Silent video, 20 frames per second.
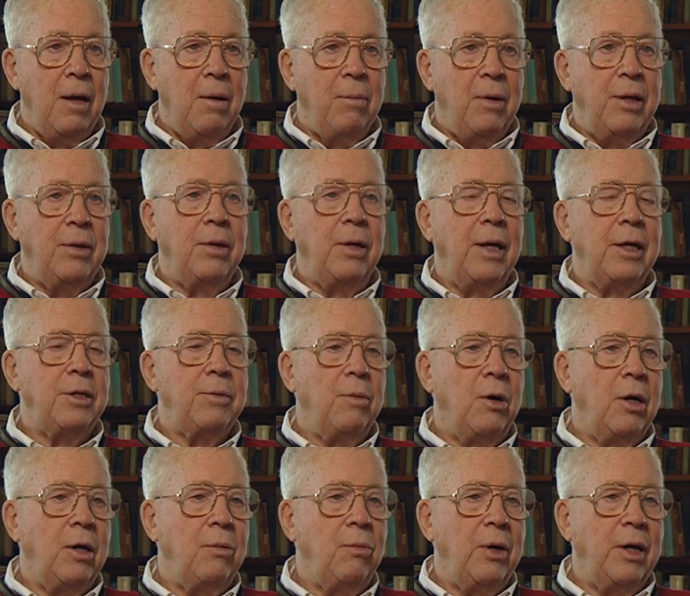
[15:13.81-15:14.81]
But the next
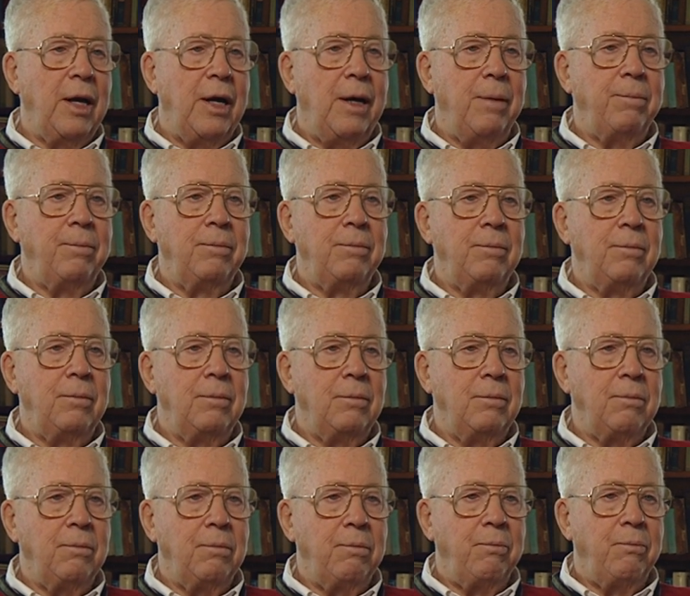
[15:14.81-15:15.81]
morning we got up
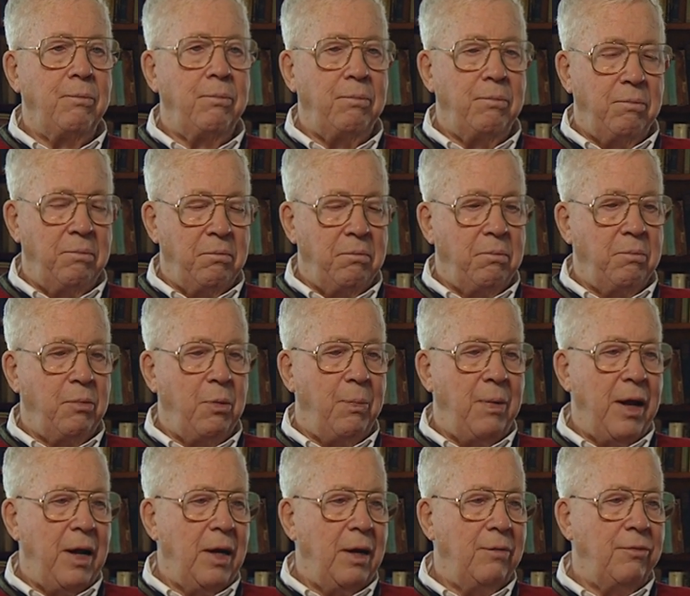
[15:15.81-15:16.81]
and
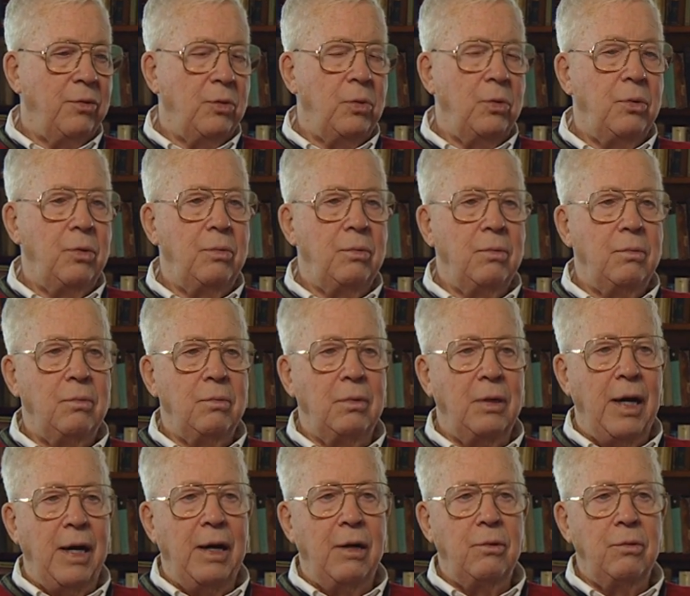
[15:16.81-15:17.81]
prepared our food and
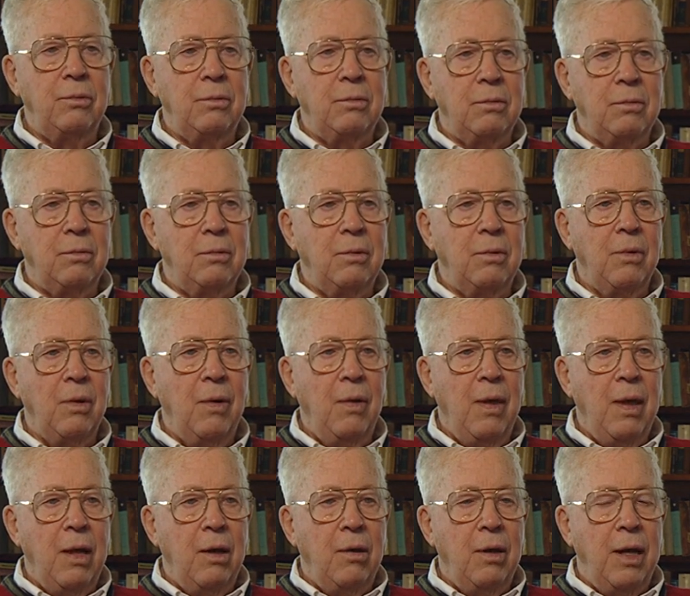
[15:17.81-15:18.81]
got out.
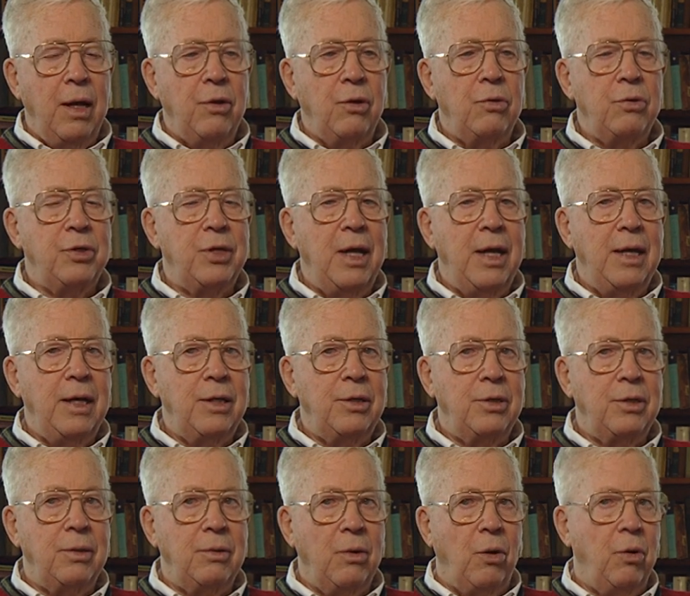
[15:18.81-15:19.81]
In those
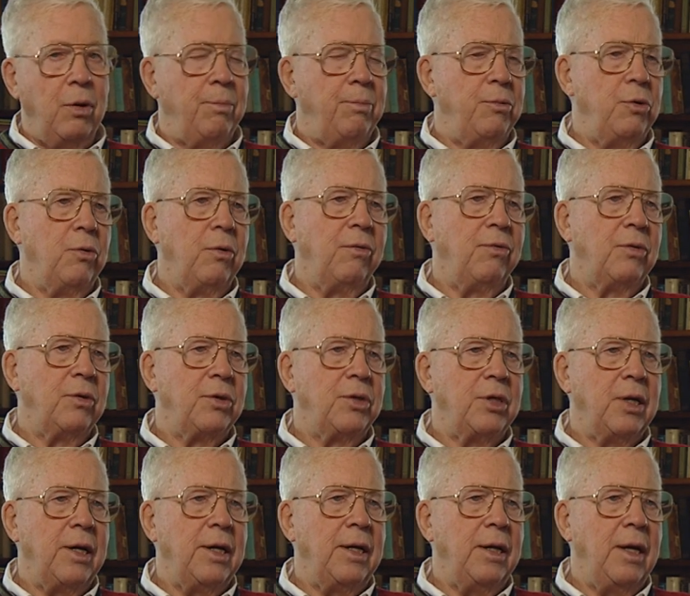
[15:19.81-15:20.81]
days, oh, a beautiful
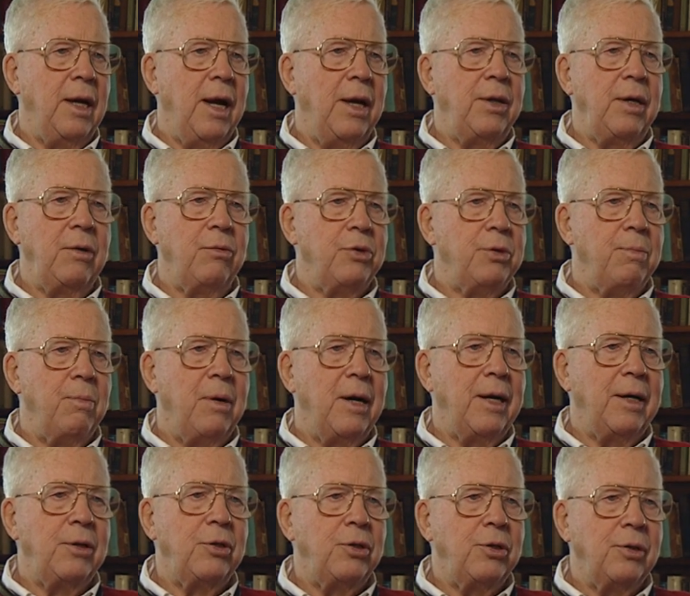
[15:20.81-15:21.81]
sunny day. I think it was
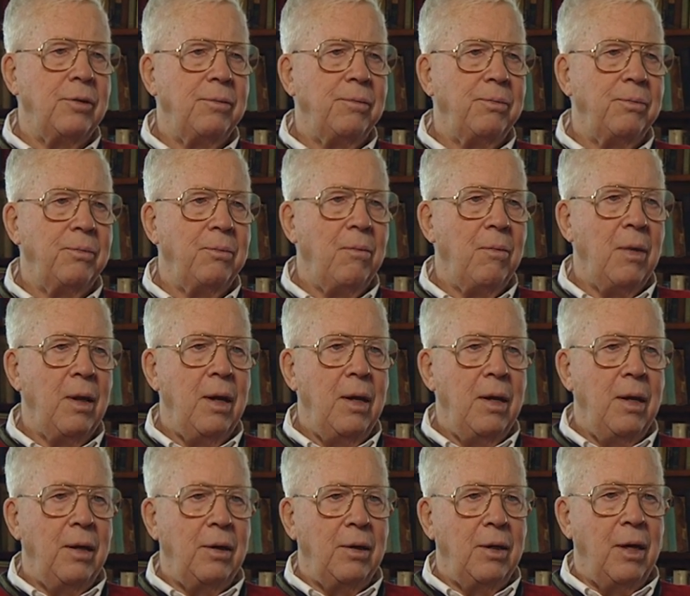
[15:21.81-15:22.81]
March.
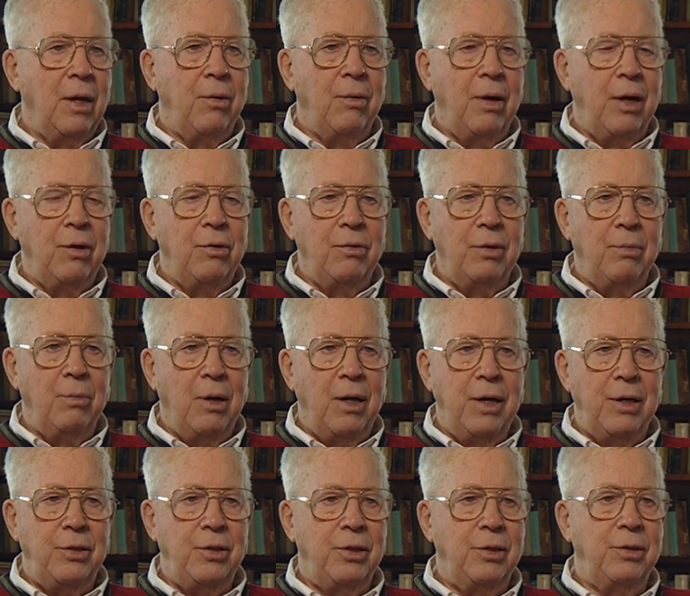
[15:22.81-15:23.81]
Colorado in
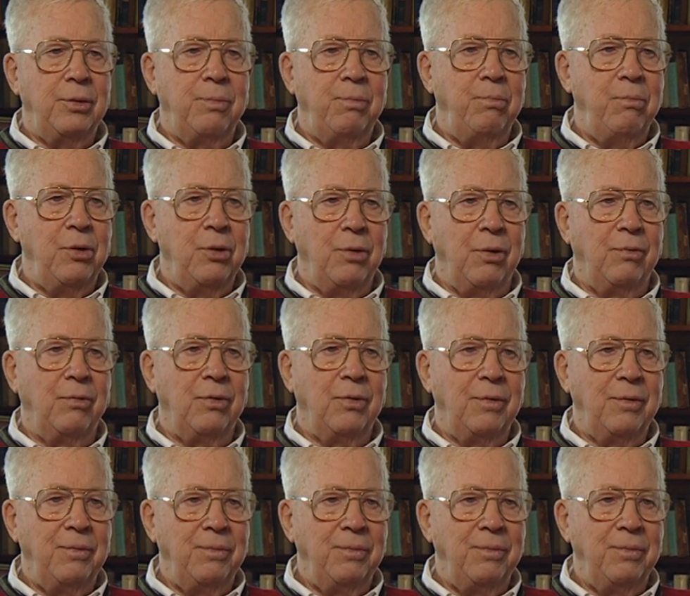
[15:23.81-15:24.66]
March is beautiful.